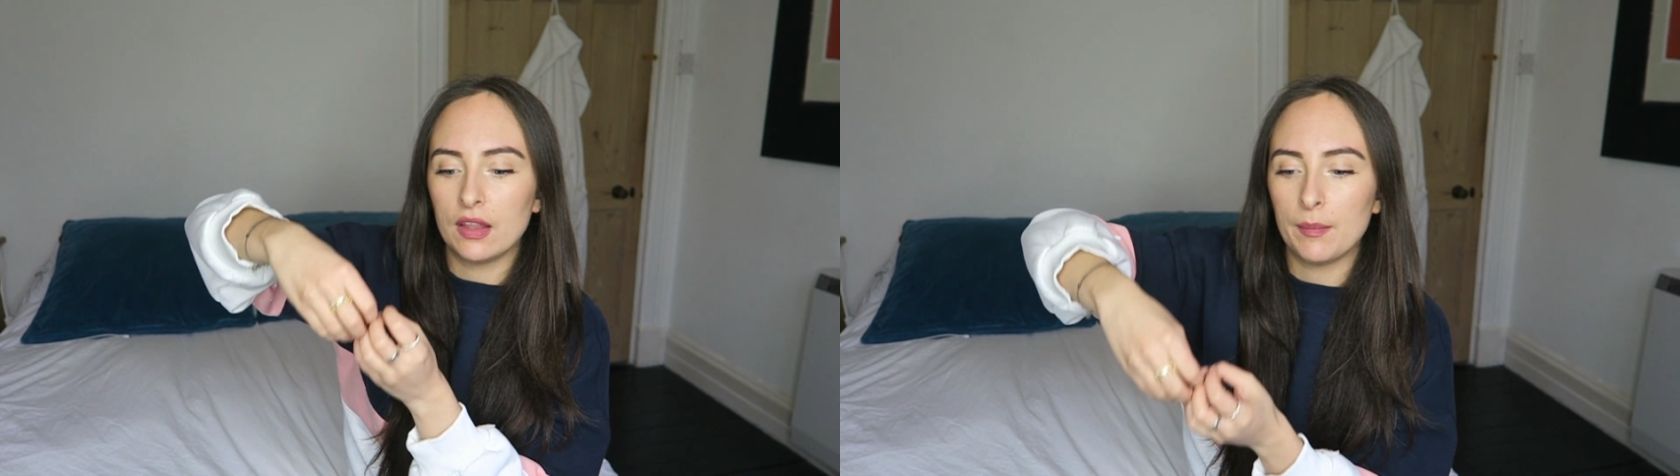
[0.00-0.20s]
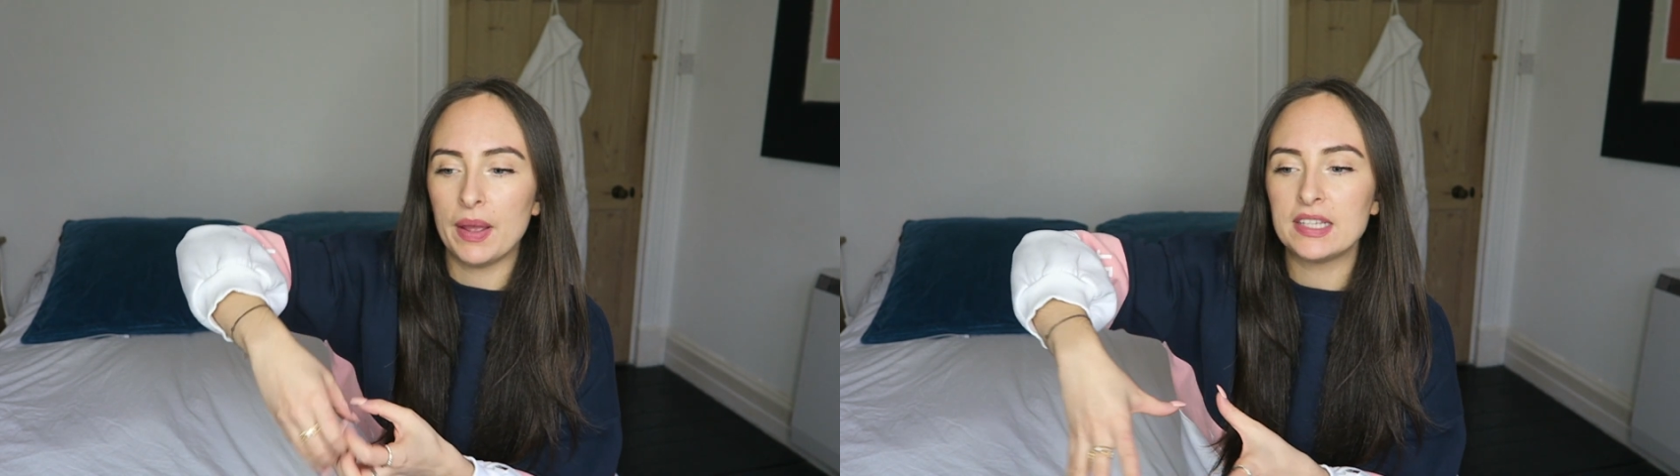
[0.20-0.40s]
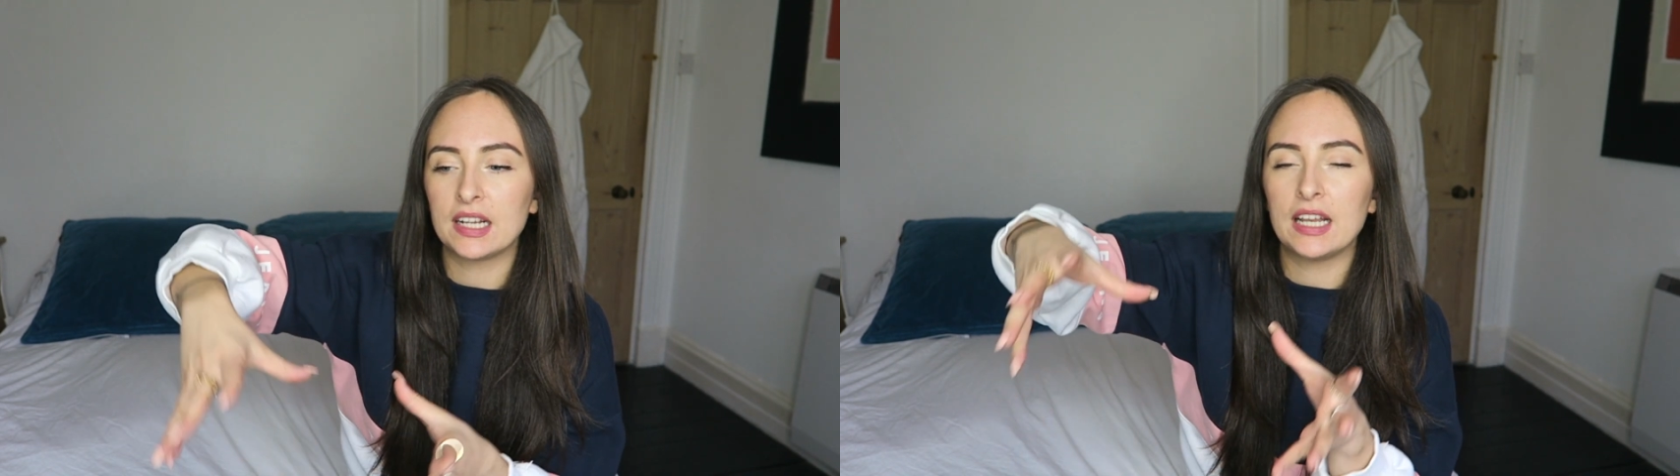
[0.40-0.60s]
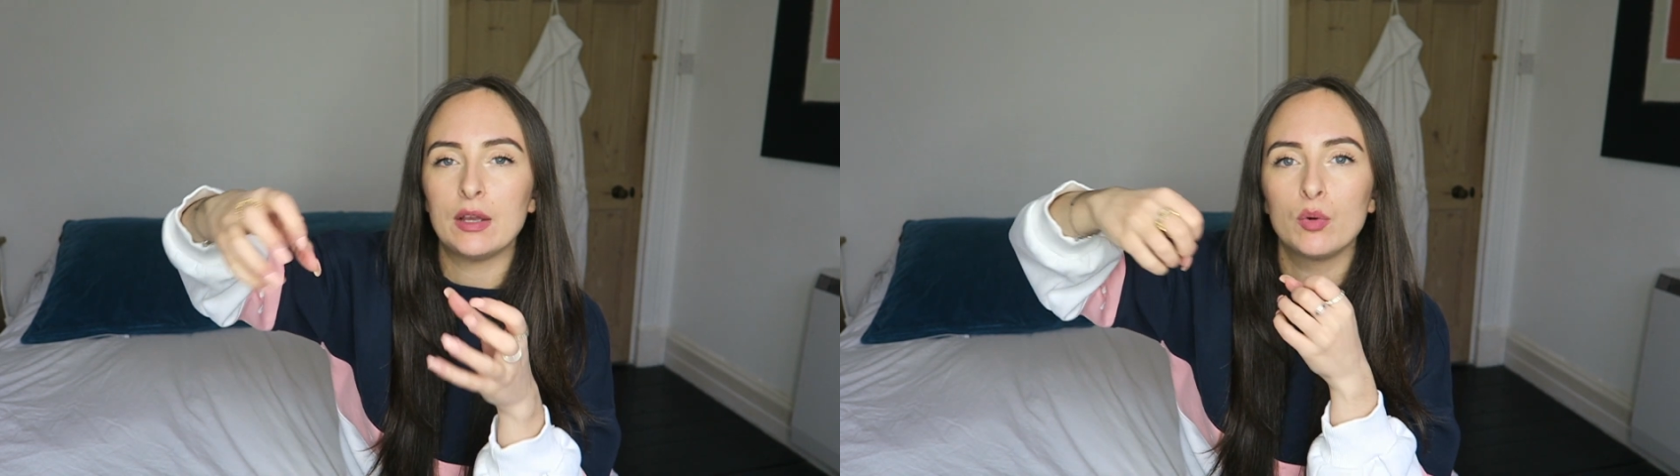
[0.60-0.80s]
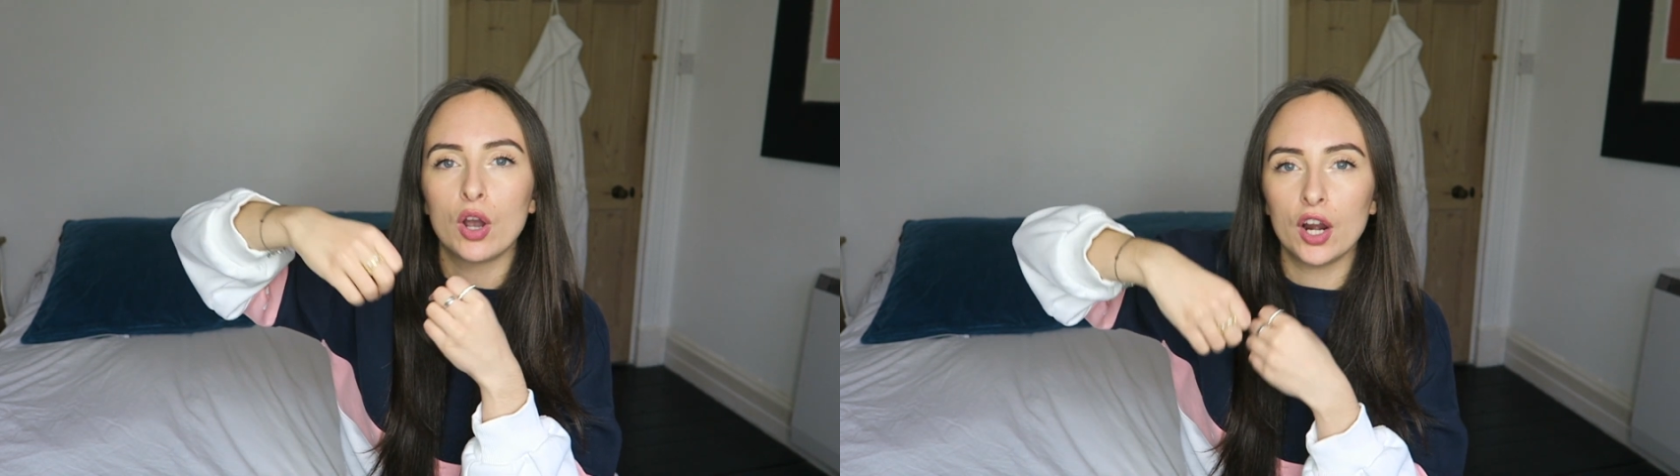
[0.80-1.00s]

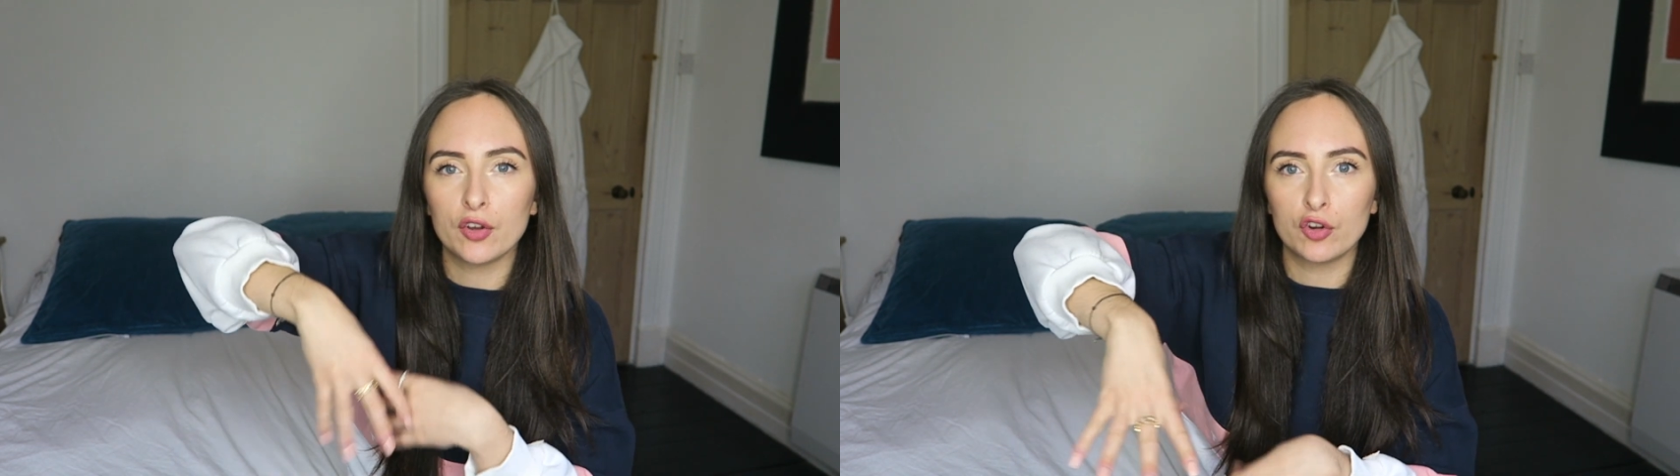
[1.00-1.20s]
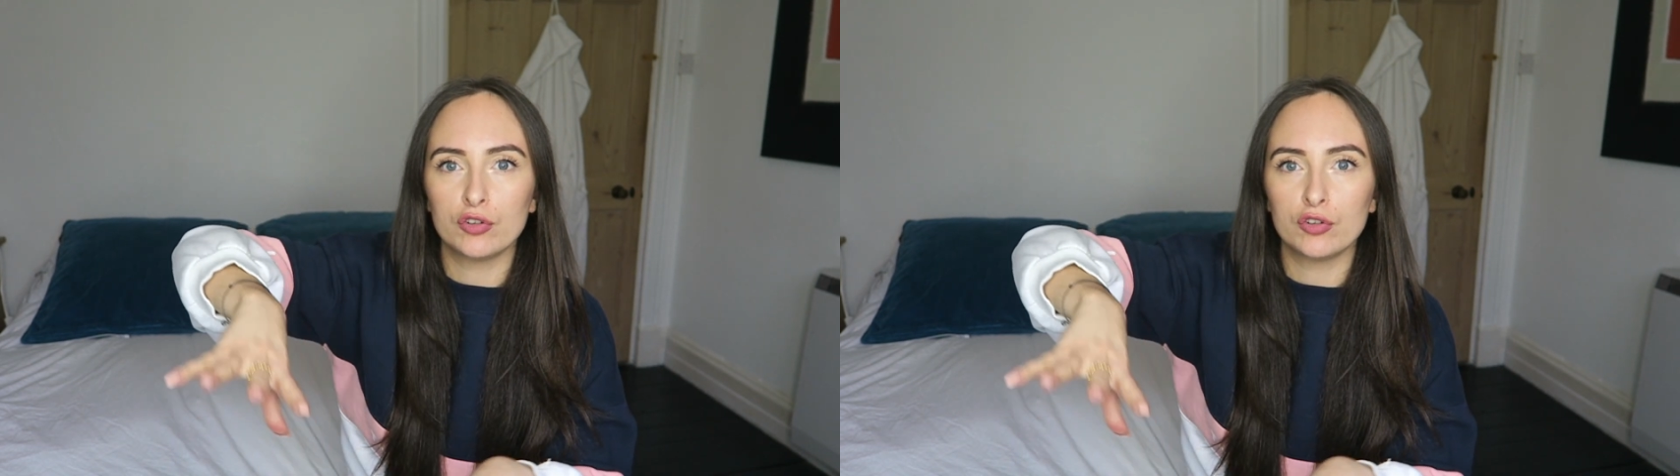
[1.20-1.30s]
it will kind of